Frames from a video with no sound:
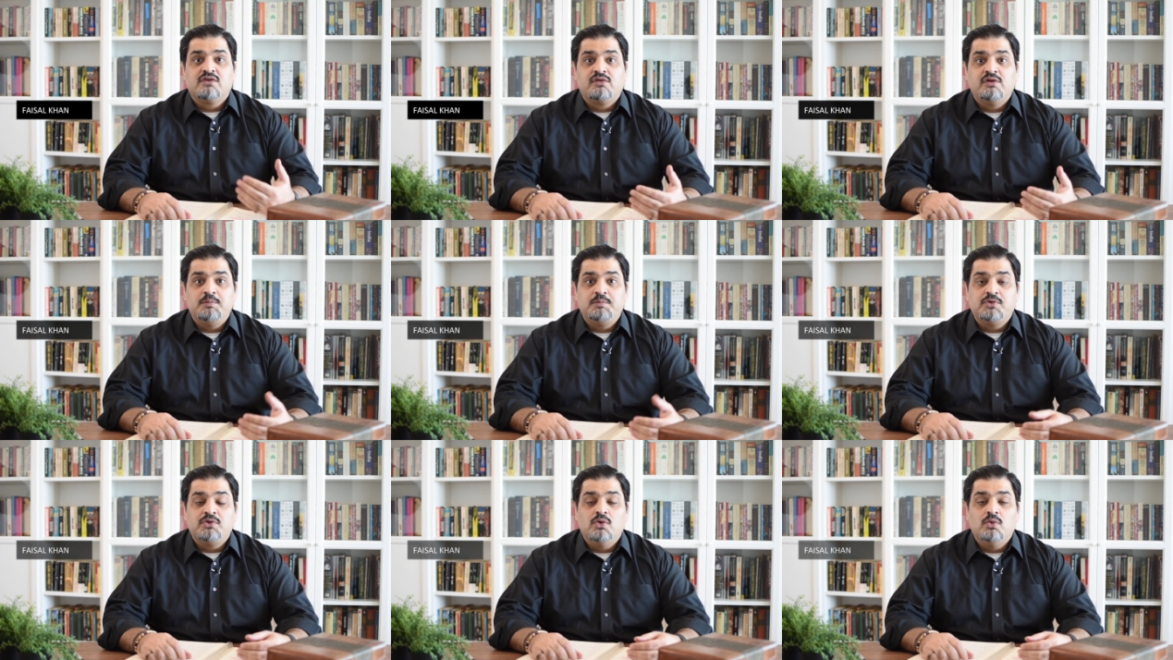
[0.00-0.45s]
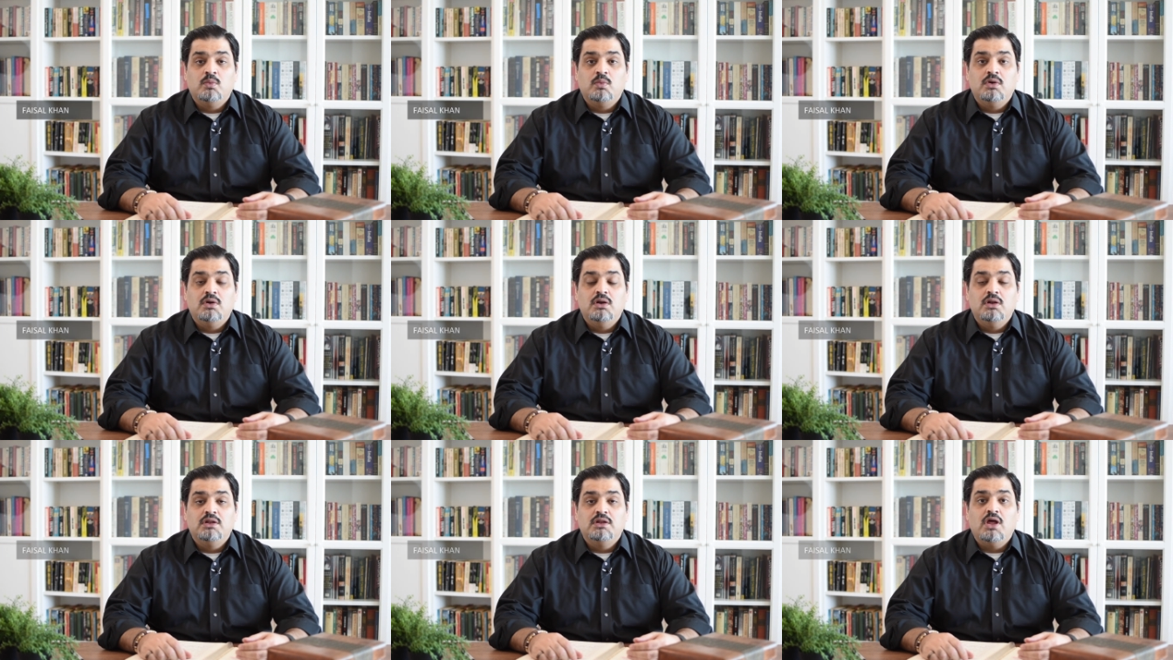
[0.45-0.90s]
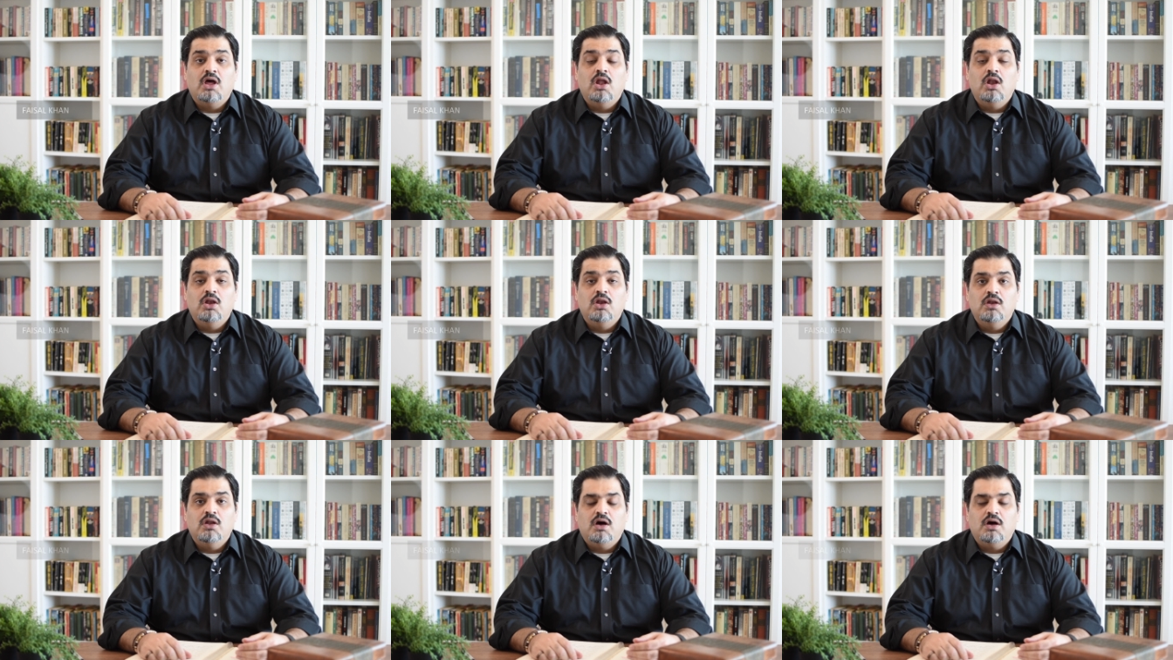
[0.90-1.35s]
crypto world a
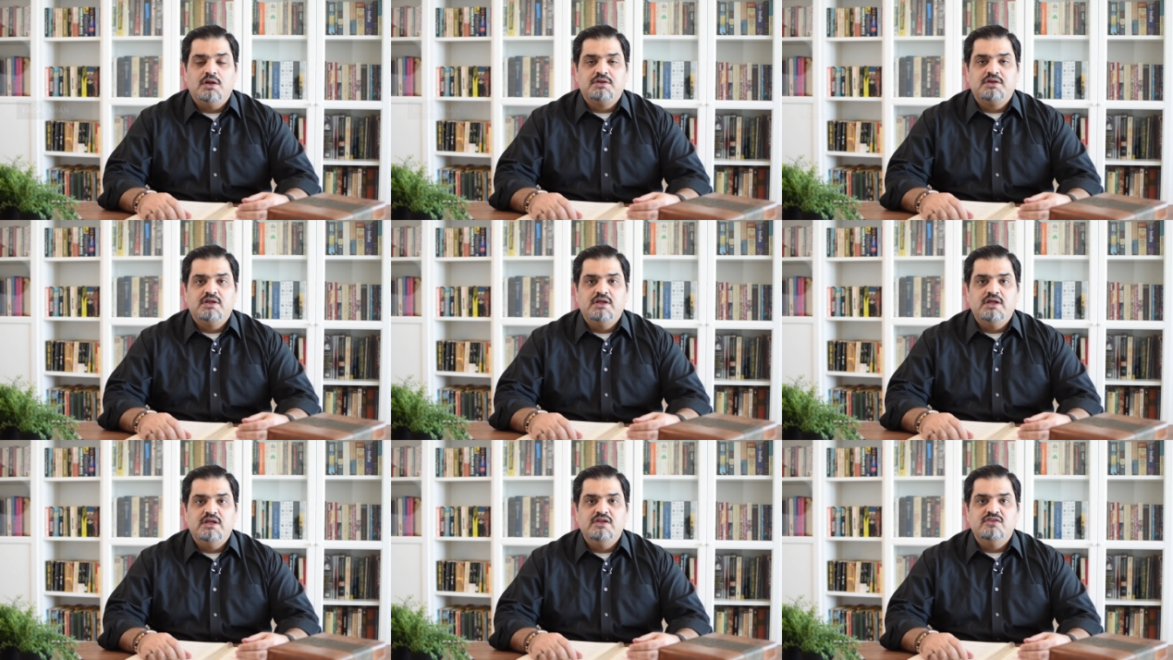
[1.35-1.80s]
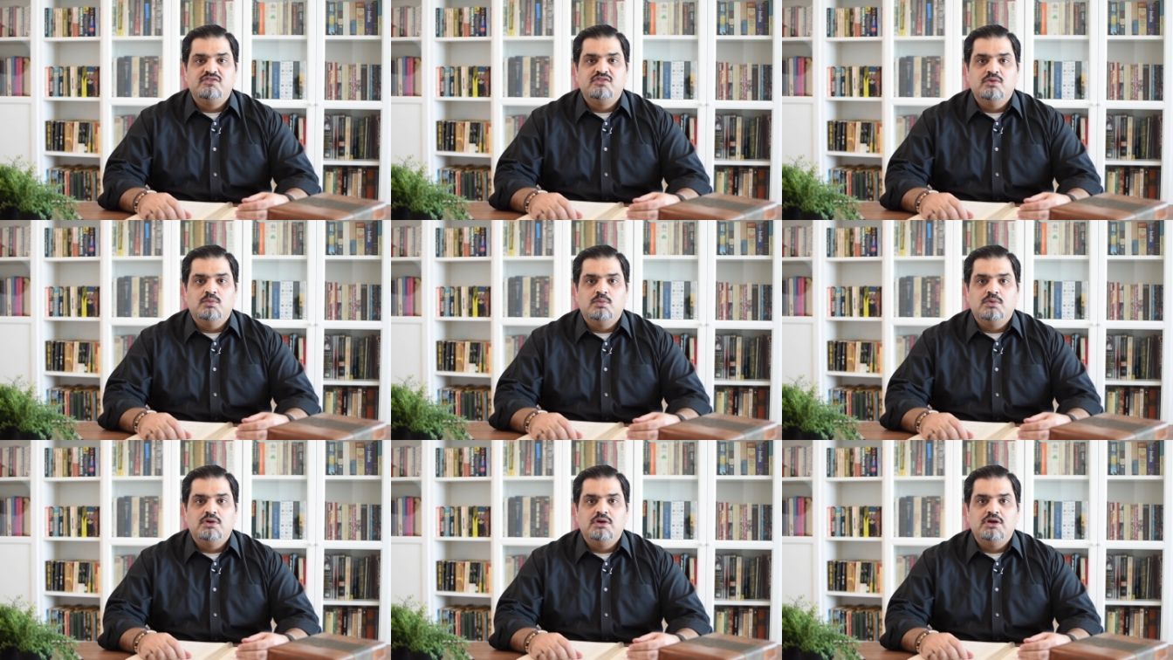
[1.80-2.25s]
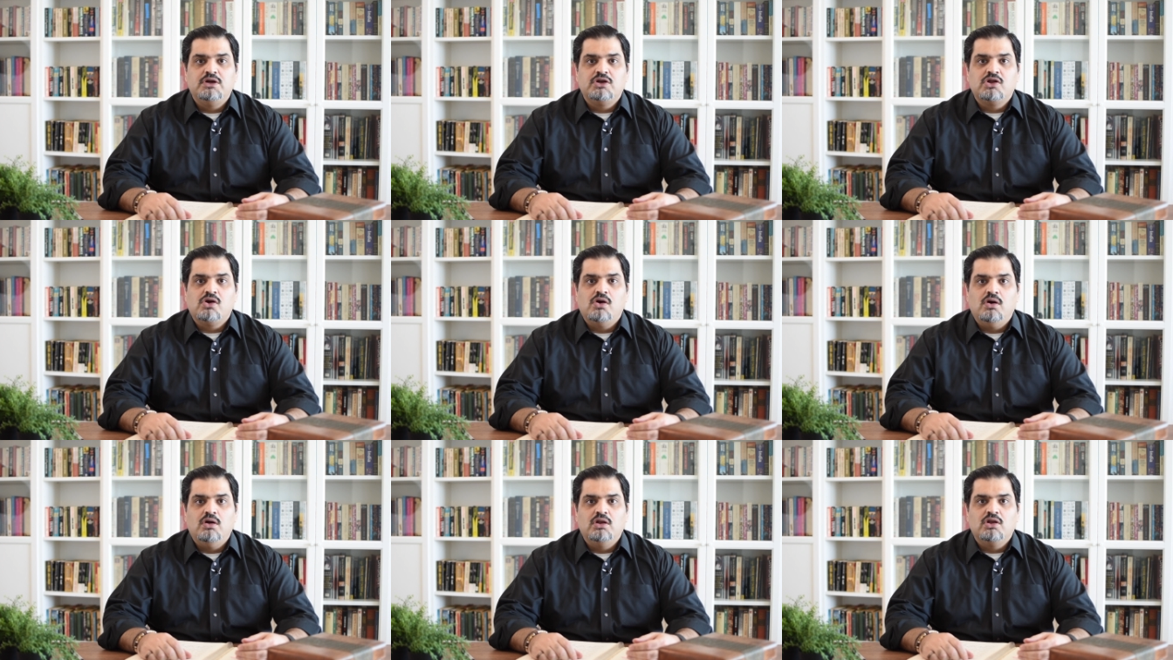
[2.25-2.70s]
lot is the
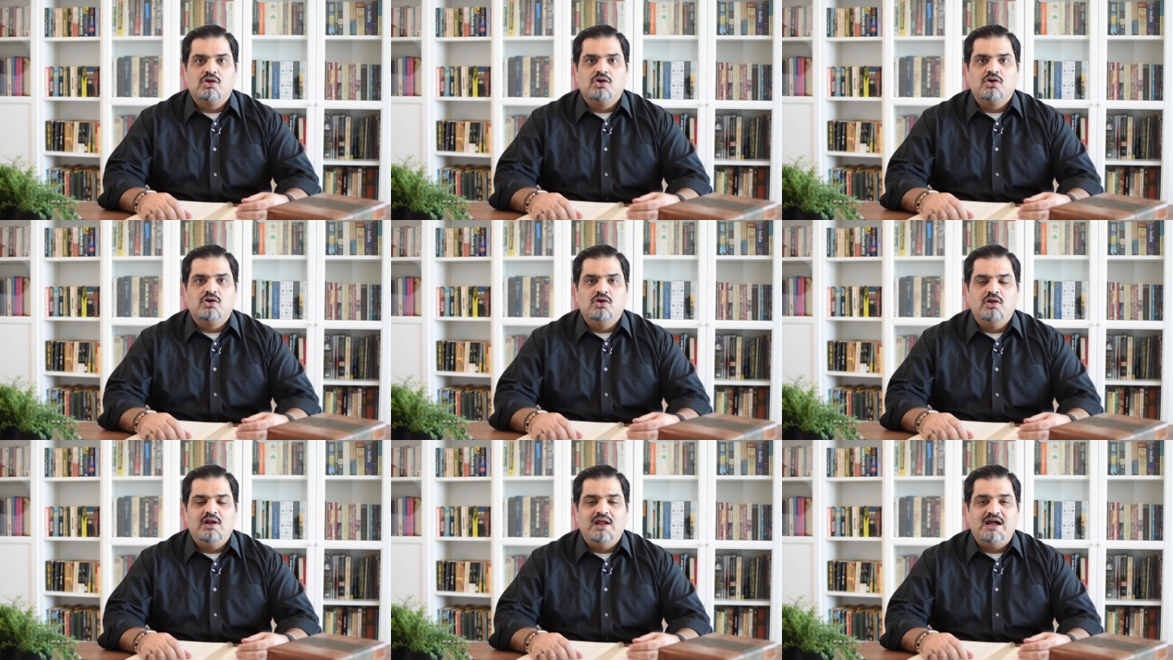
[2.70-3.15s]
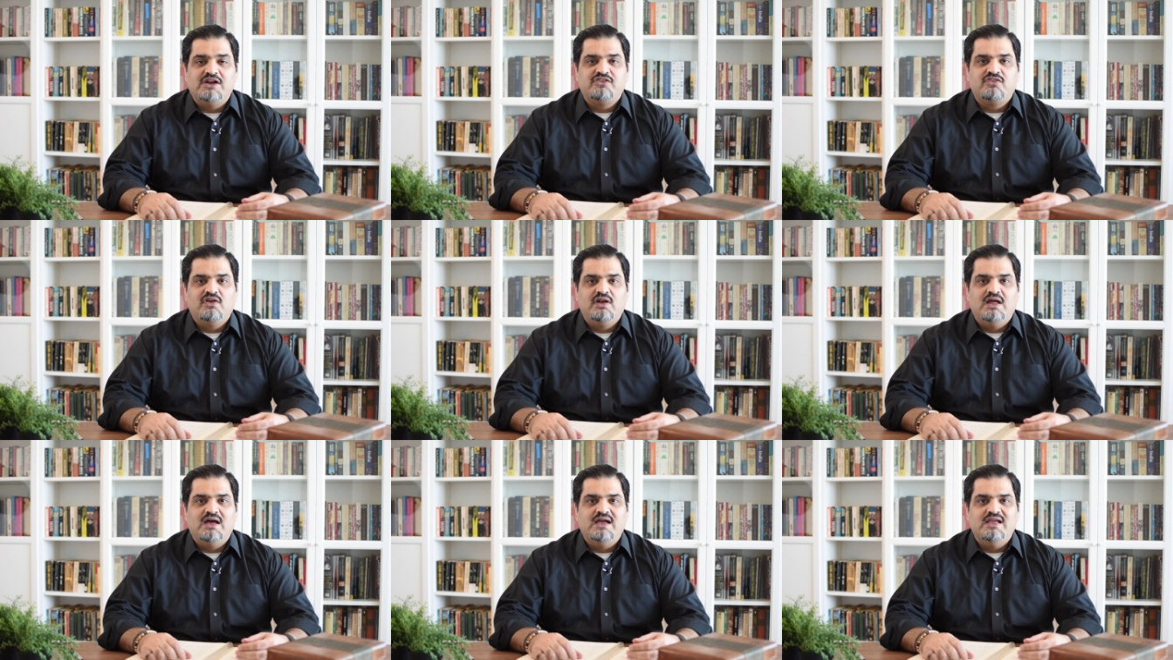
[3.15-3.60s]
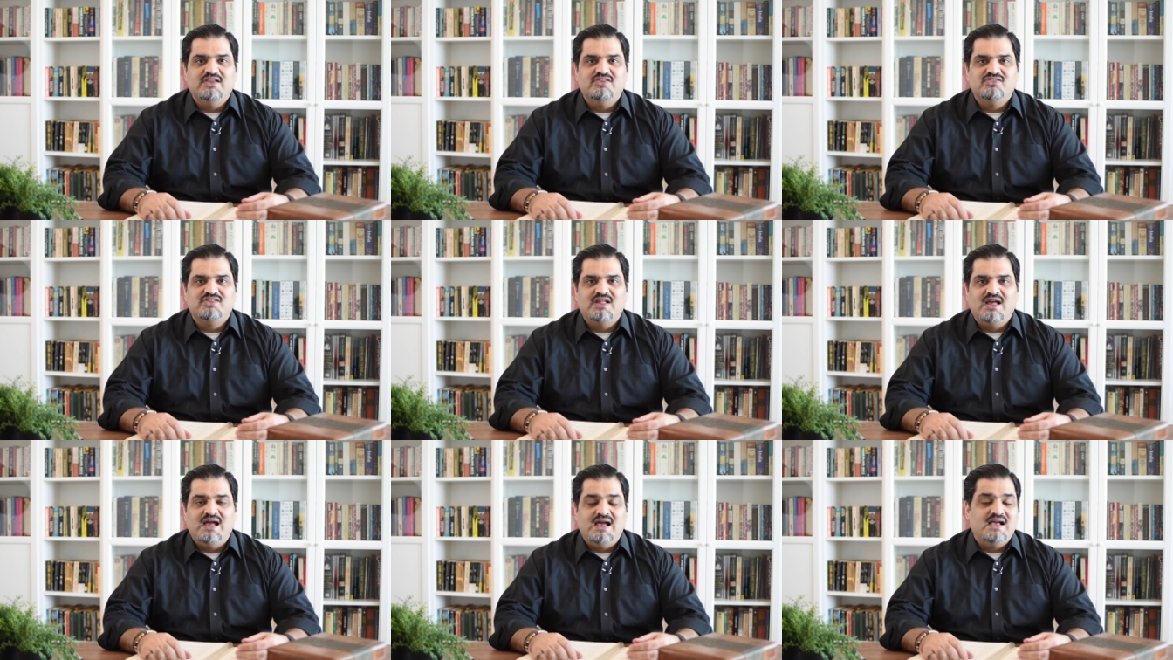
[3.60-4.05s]
word called
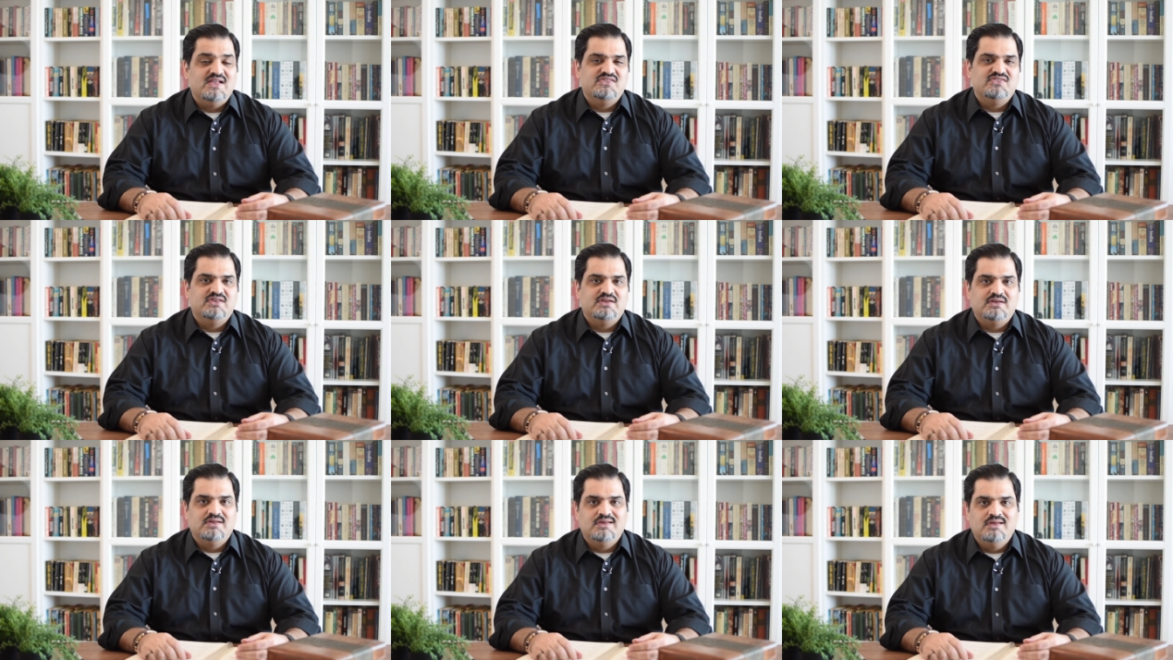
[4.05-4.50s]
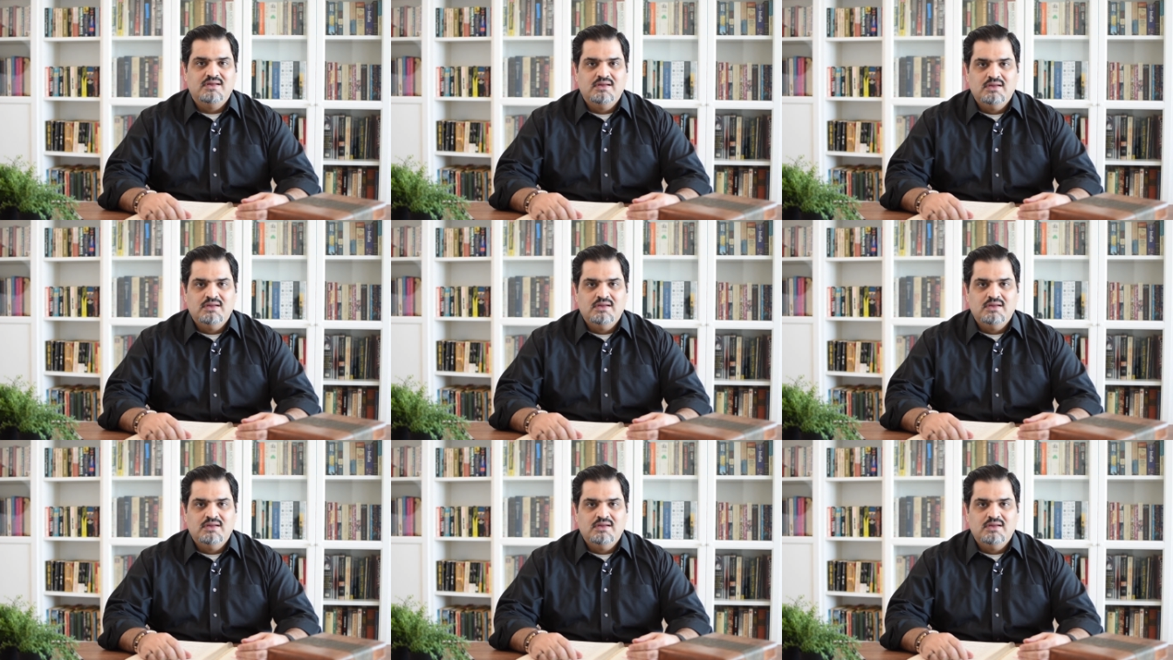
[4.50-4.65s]
collateralized asset.